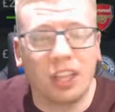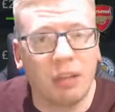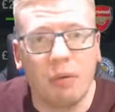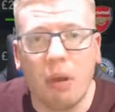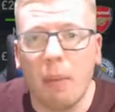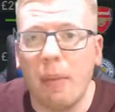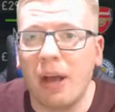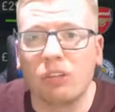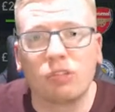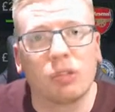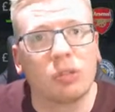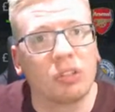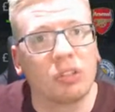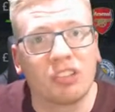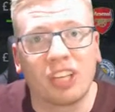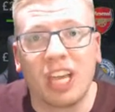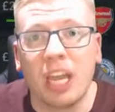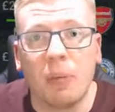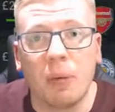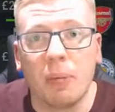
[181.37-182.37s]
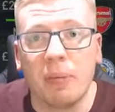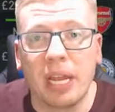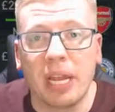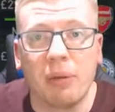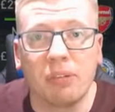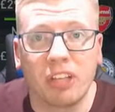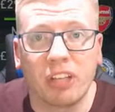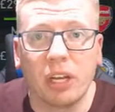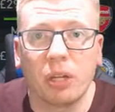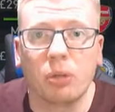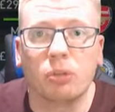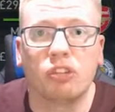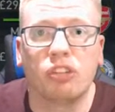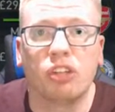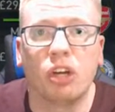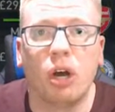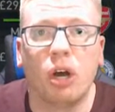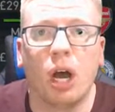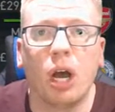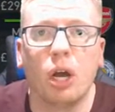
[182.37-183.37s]
I think we might as well just keep him. You know, he's had a good
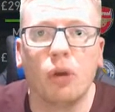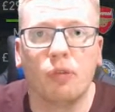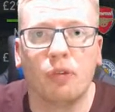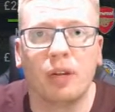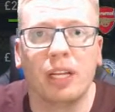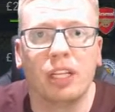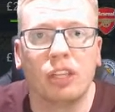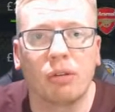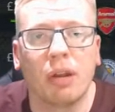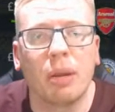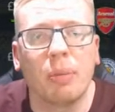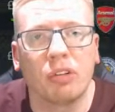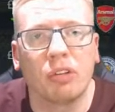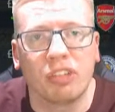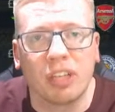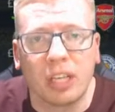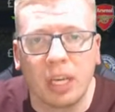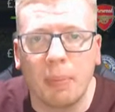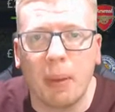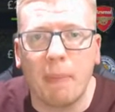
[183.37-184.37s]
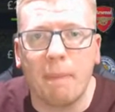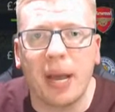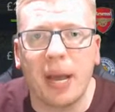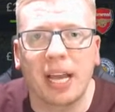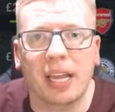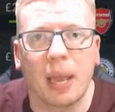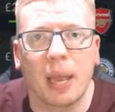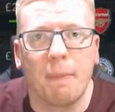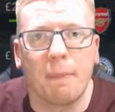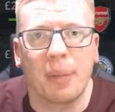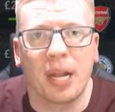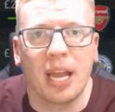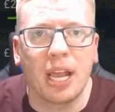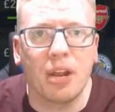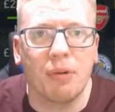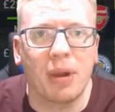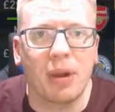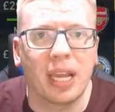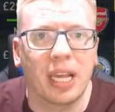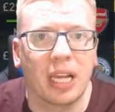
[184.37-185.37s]
start. Hopefully in 3 months he can be back and
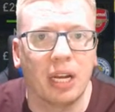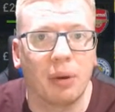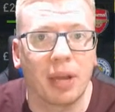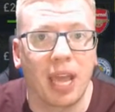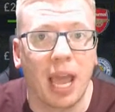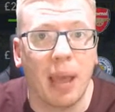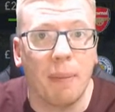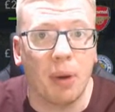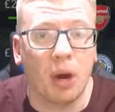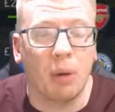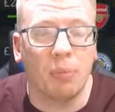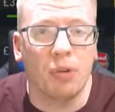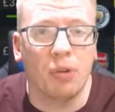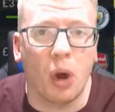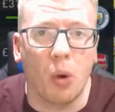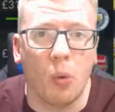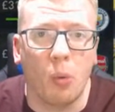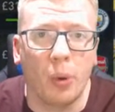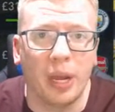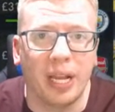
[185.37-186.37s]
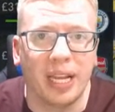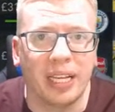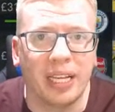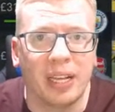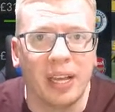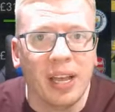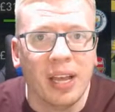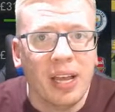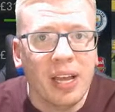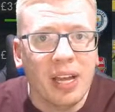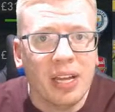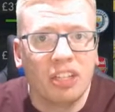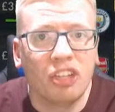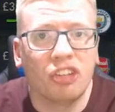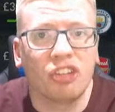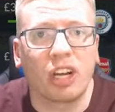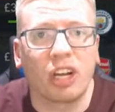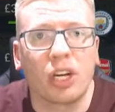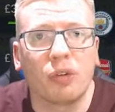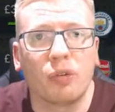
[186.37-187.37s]
playing regular again. But I'm not willing to
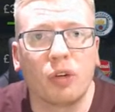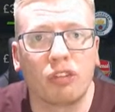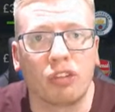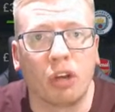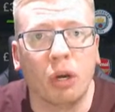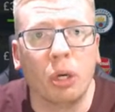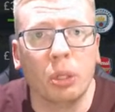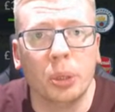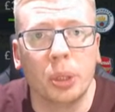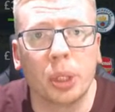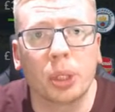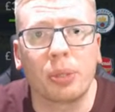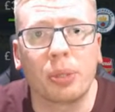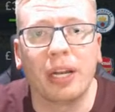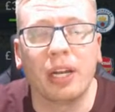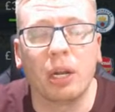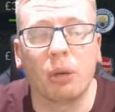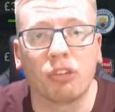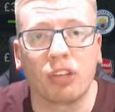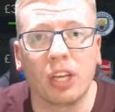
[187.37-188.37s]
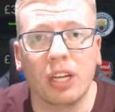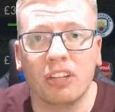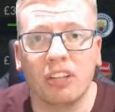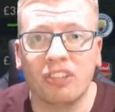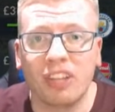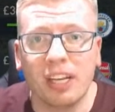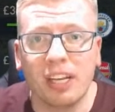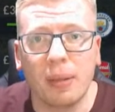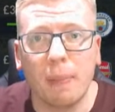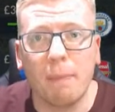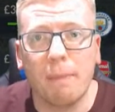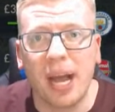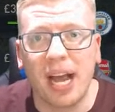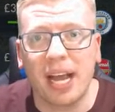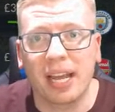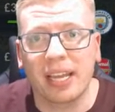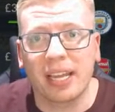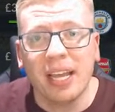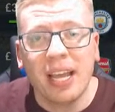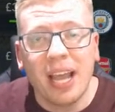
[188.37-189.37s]
sacrifice 100 grand. I was going to send him
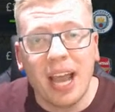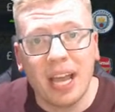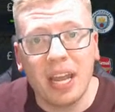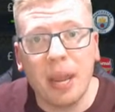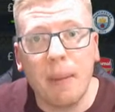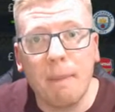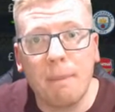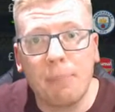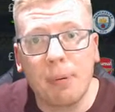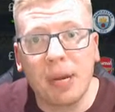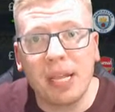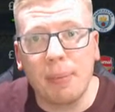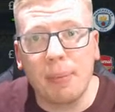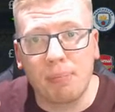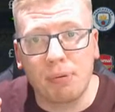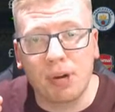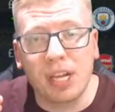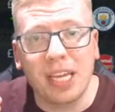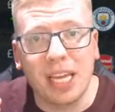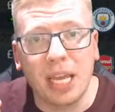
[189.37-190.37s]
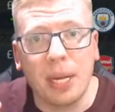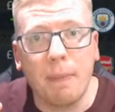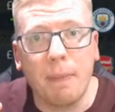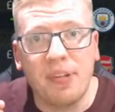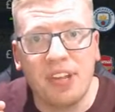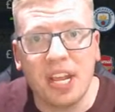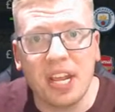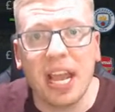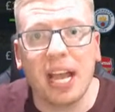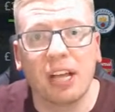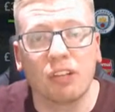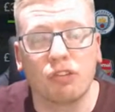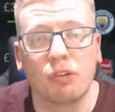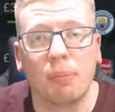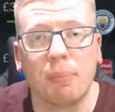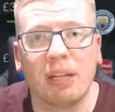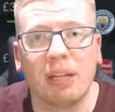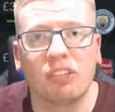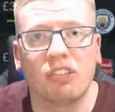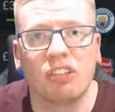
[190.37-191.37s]
back and then bring in Diaz
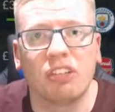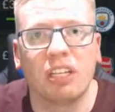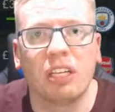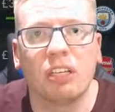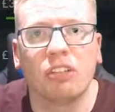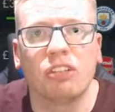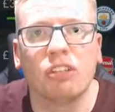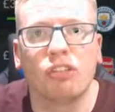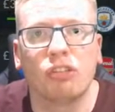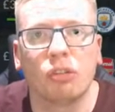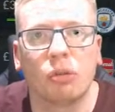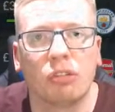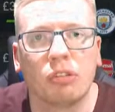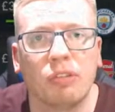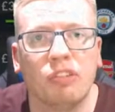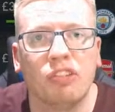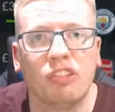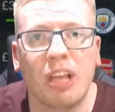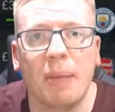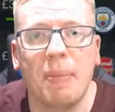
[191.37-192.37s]
from Man City as his sort of